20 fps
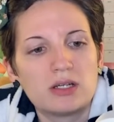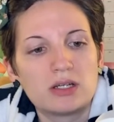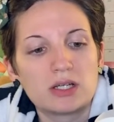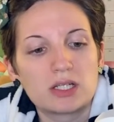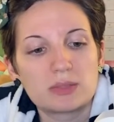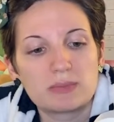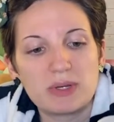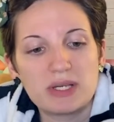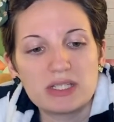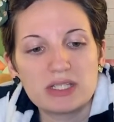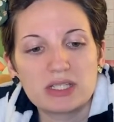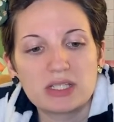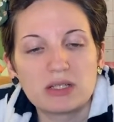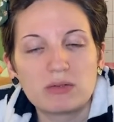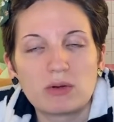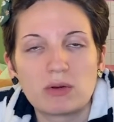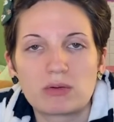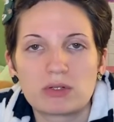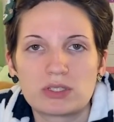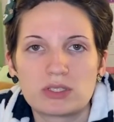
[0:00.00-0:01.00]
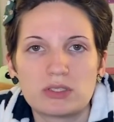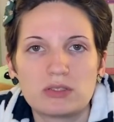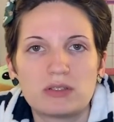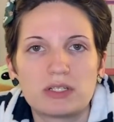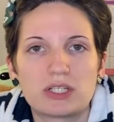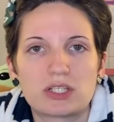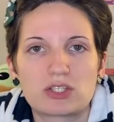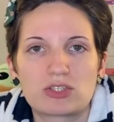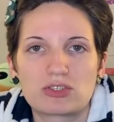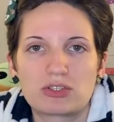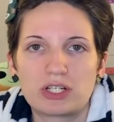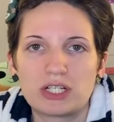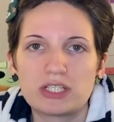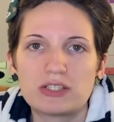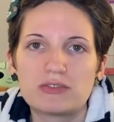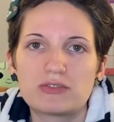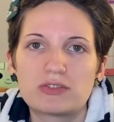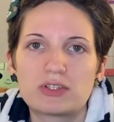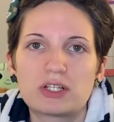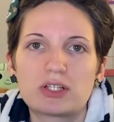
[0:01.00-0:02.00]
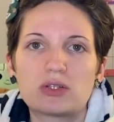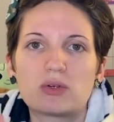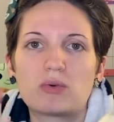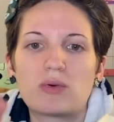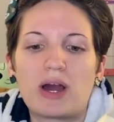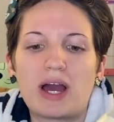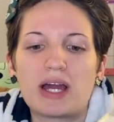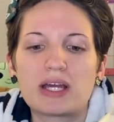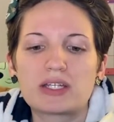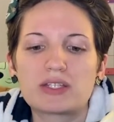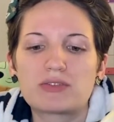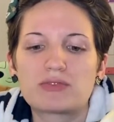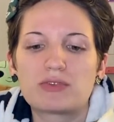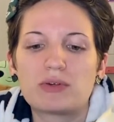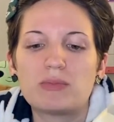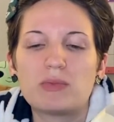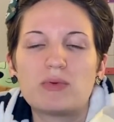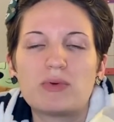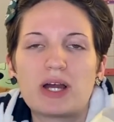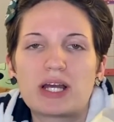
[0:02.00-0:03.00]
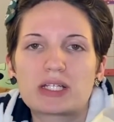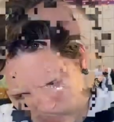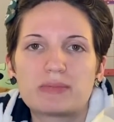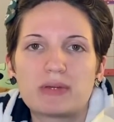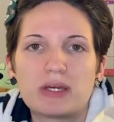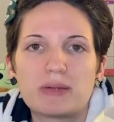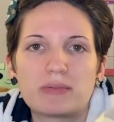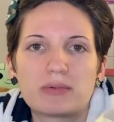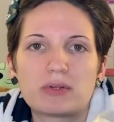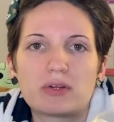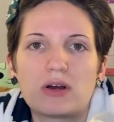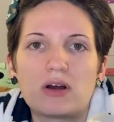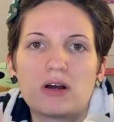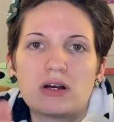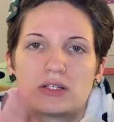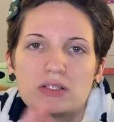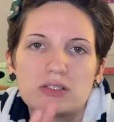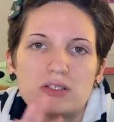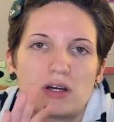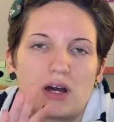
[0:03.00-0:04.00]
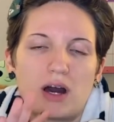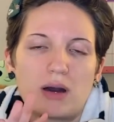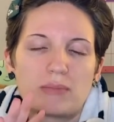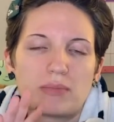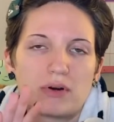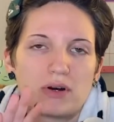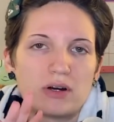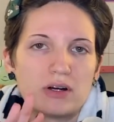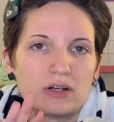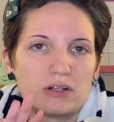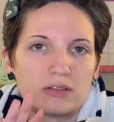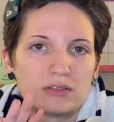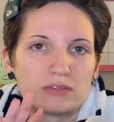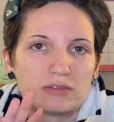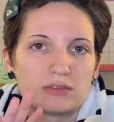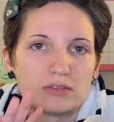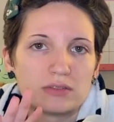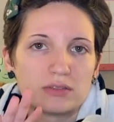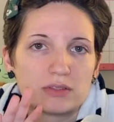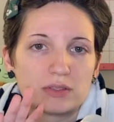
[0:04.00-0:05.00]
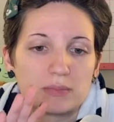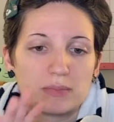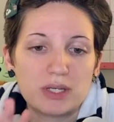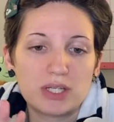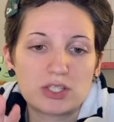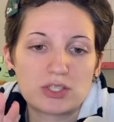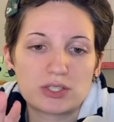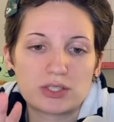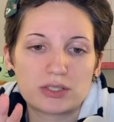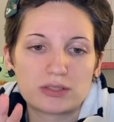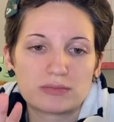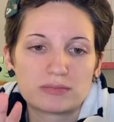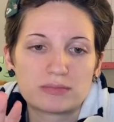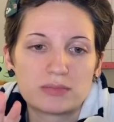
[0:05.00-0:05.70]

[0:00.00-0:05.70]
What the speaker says: So basically what we're doing is transferring the wax from the wax paper on top of the picture.